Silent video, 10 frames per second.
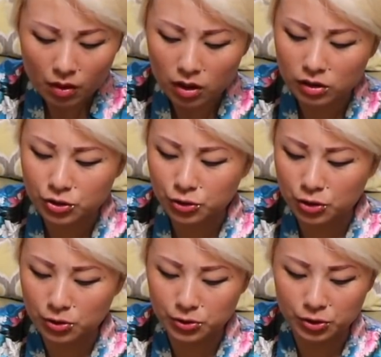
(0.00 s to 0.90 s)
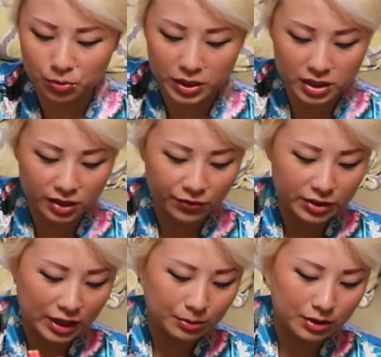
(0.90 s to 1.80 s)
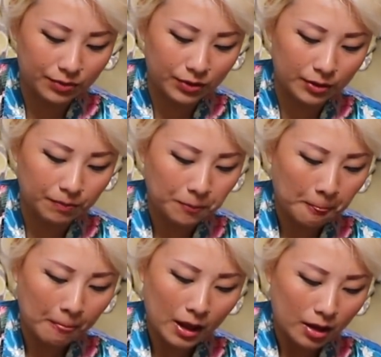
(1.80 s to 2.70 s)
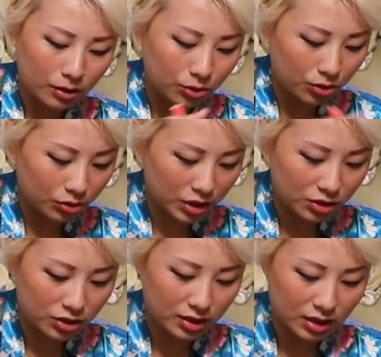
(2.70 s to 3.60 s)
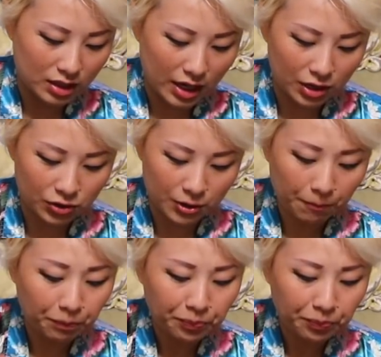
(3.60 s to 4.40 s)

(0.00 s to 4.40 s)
There are so many different types of noodle dishes in Asia.